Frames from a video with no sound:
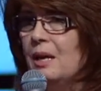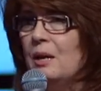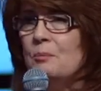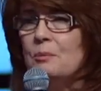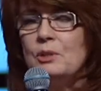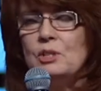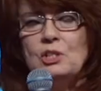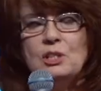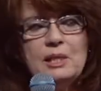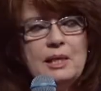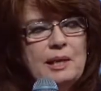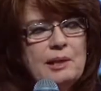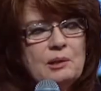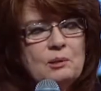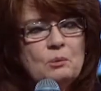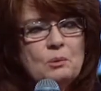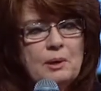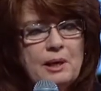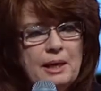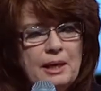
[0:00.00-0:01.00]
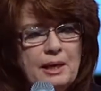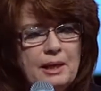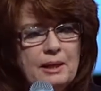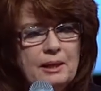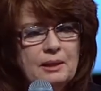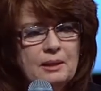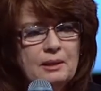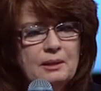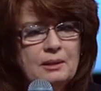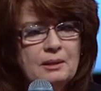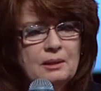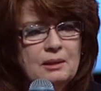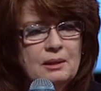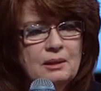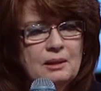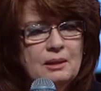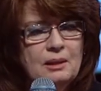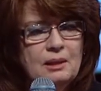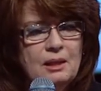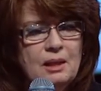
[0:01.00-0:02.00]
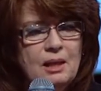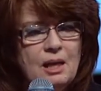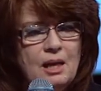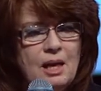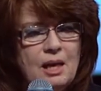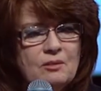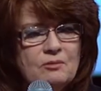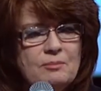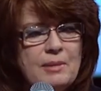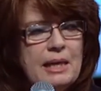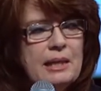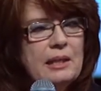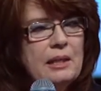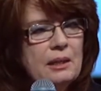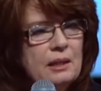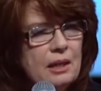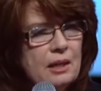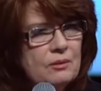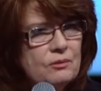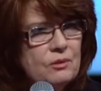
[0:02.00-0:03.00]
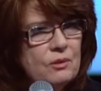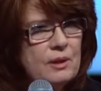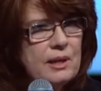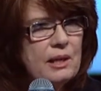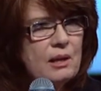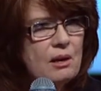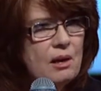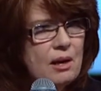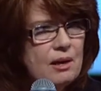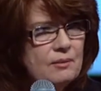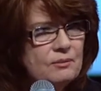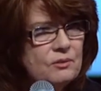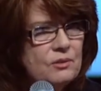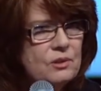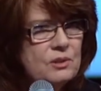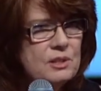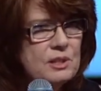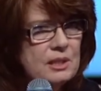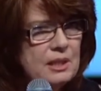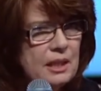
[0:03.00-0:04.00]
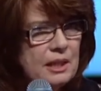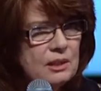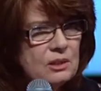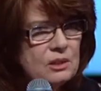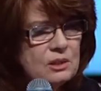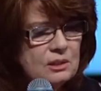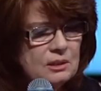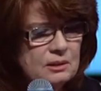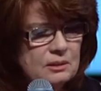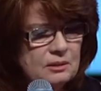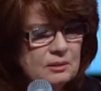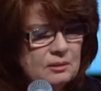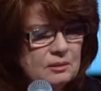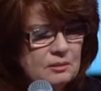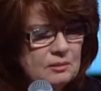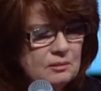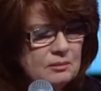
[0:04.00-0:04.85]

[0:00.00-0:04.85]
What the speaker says: But she had a way of making every conversation